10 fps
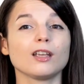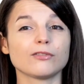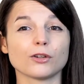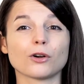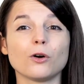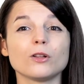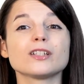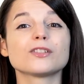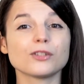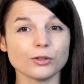If your goal
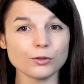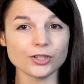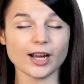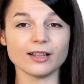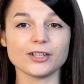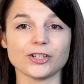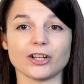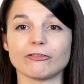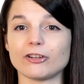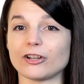is too
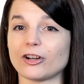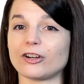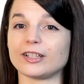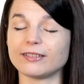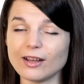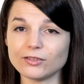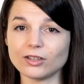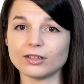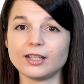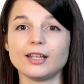challenging for your current
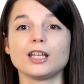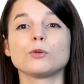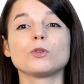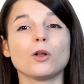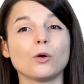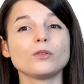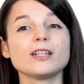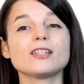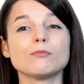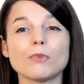level, It will
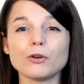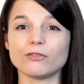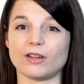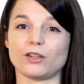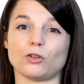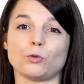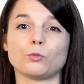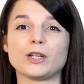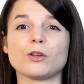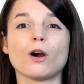only demotivate you
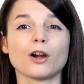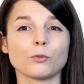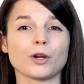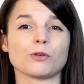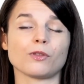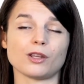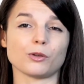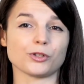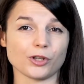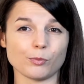when you aren't where you think
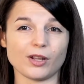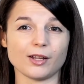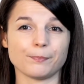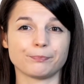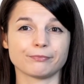you should be.